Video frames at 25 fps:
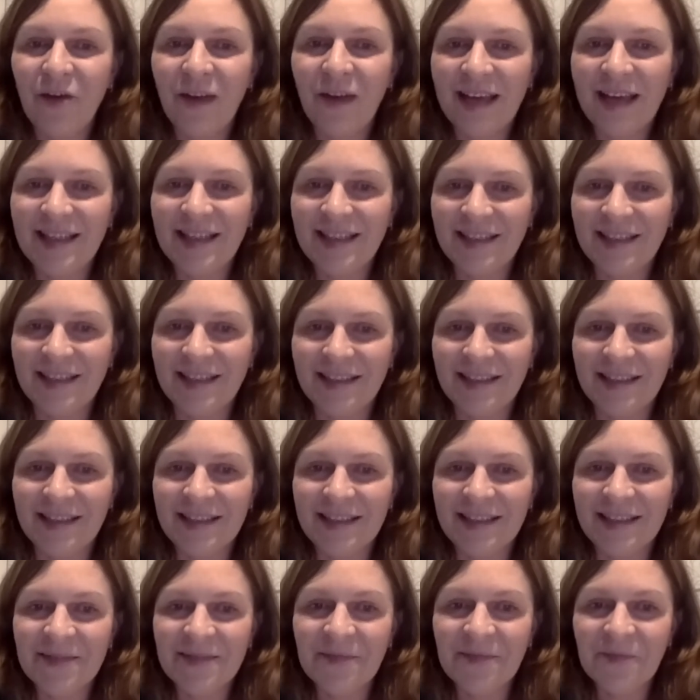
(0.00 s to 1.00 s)

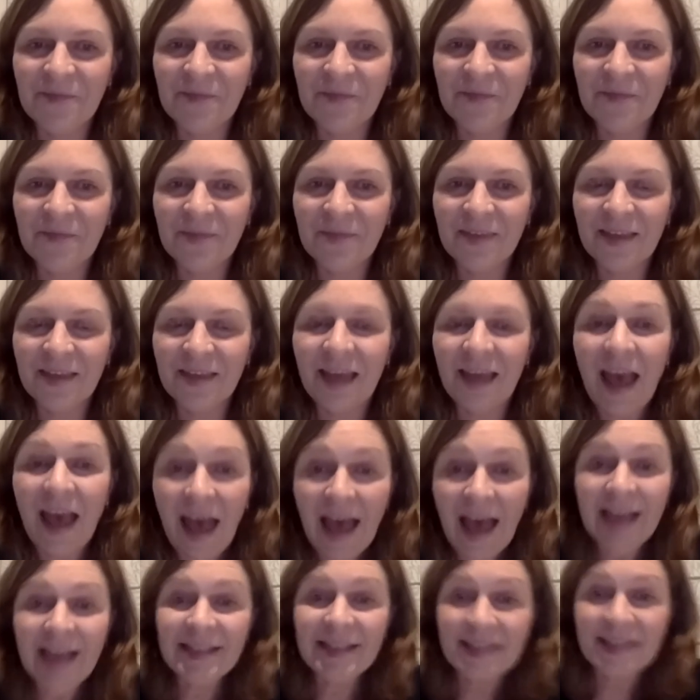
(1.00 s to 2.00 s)
lessons.
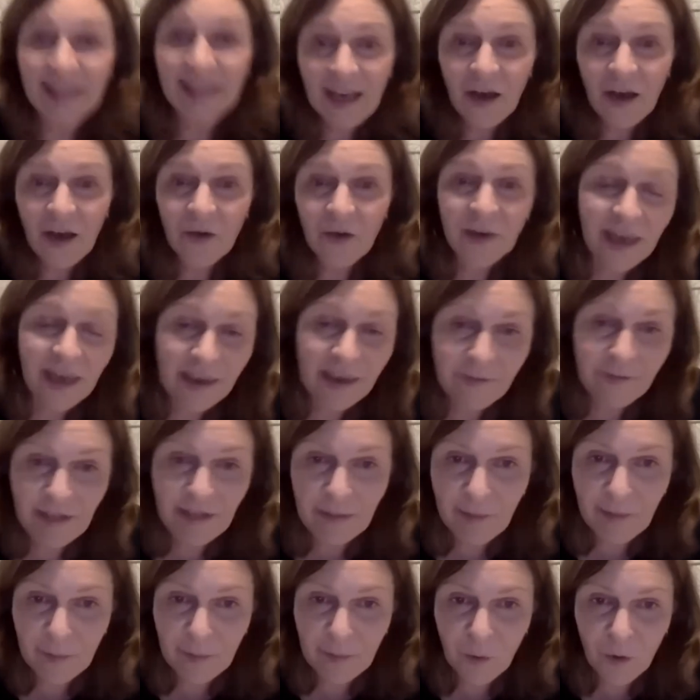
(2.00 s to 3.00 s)
And yeah, okay. Well,
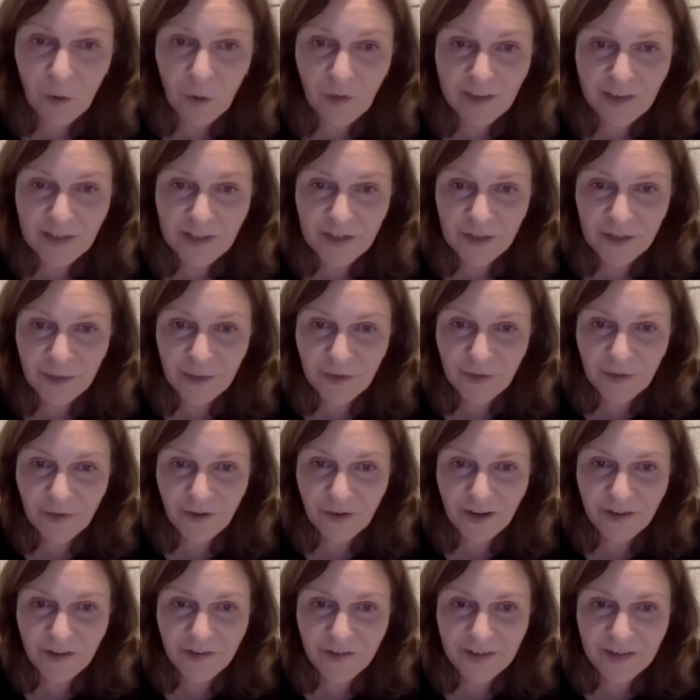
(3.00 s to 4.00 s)
one more question before
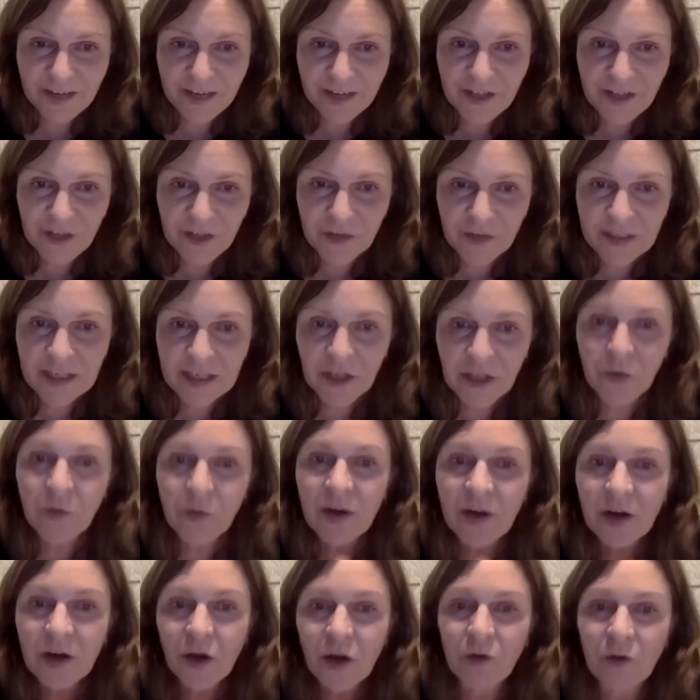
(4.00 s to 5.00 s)
I finish. So the
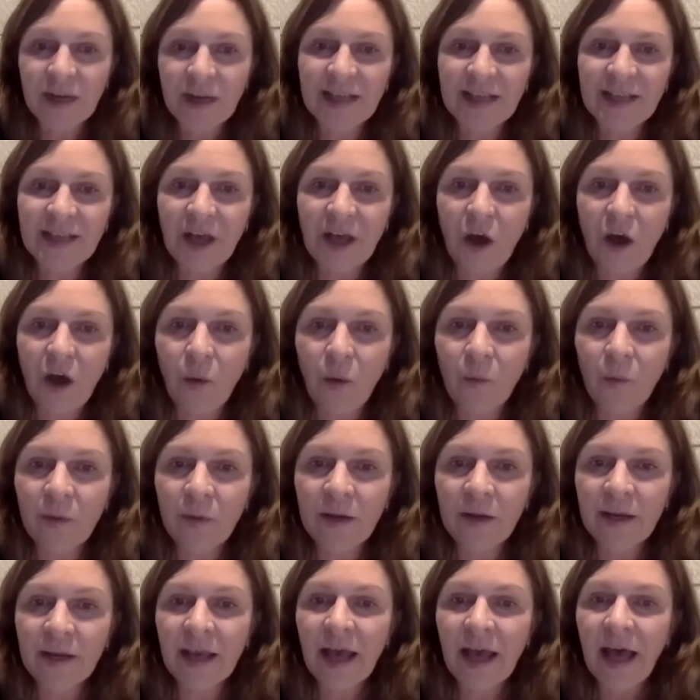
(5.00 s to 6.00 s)
QR code as a
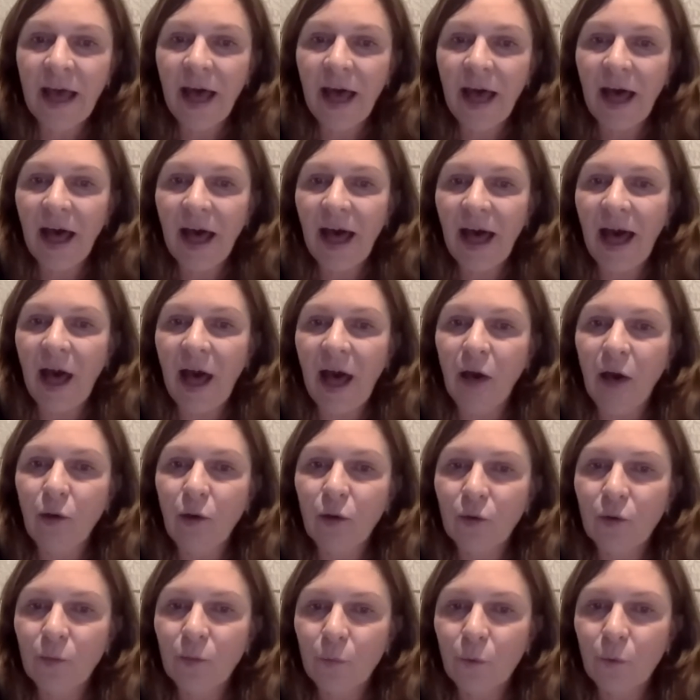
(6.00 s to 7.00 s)
homework, uh, how
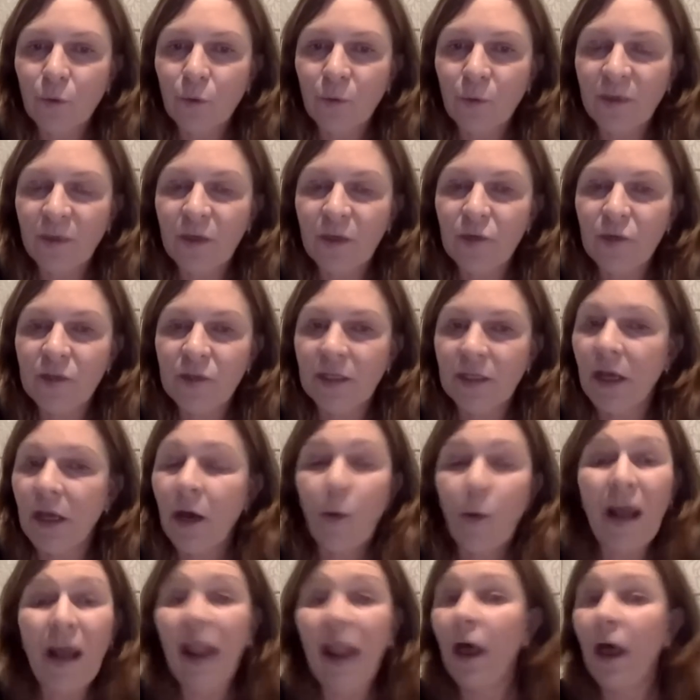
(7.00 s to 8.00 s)
could we use it?
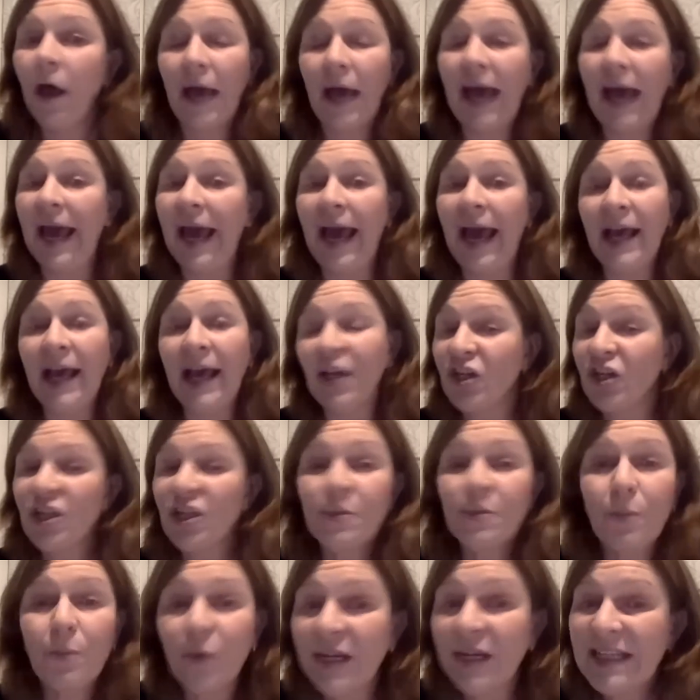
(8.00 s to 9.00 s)
Well, I
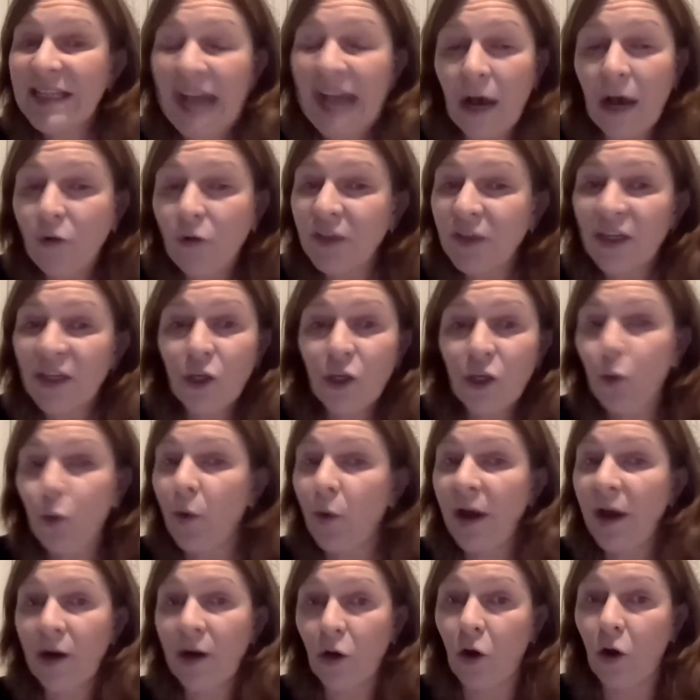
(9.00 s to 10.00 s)
just print out the
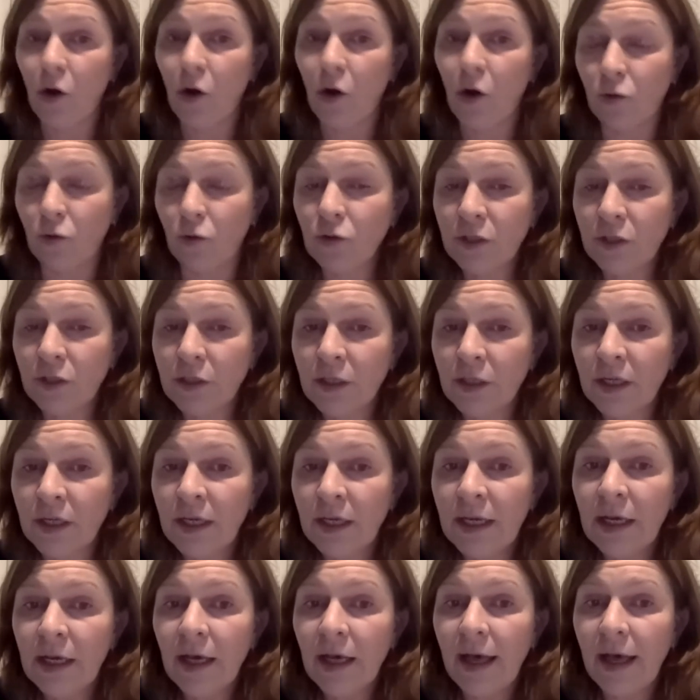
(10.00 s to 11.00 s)
QR code.
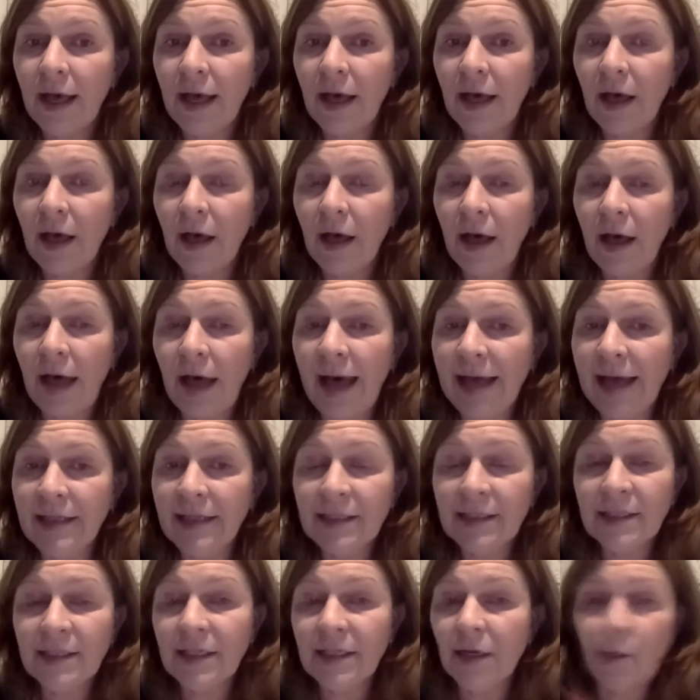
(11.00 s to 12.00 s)
Uh,
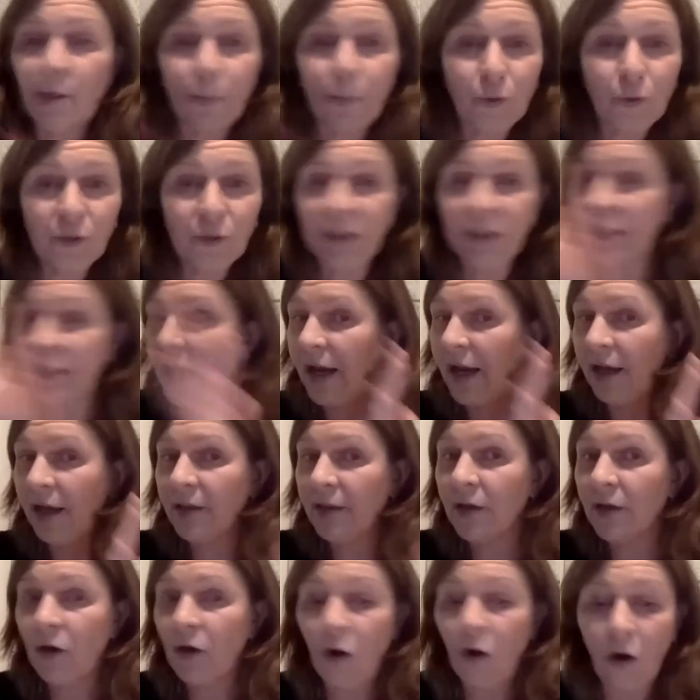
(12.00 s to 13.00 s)
and uh, put it
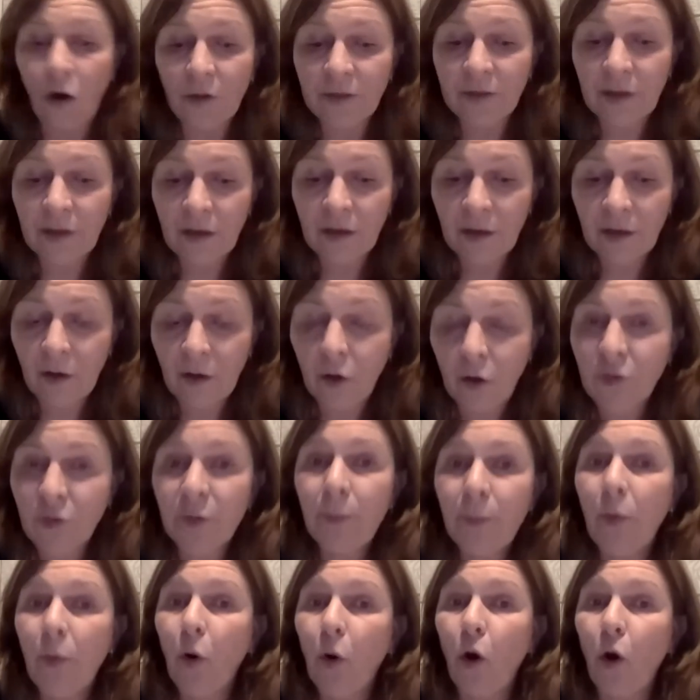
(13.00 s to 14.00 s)
either on the on the
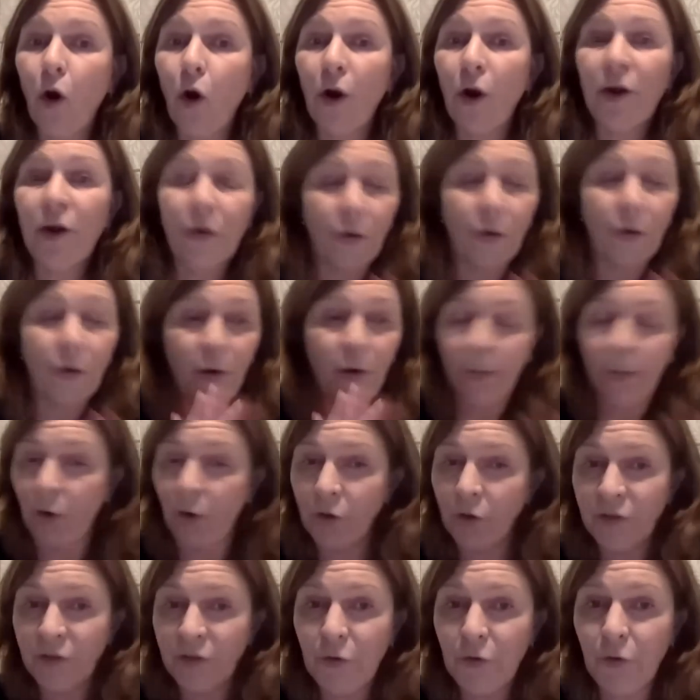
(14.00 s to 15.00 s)
board or
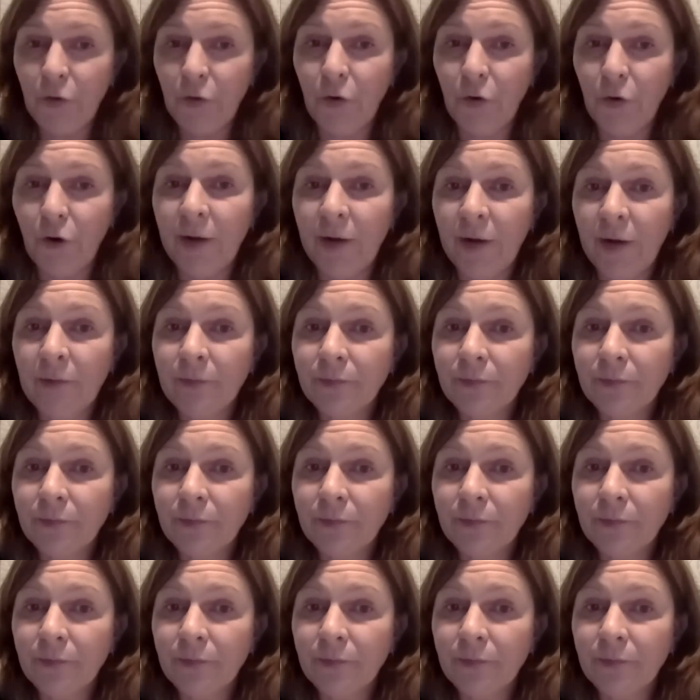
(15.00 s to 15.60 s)
on the door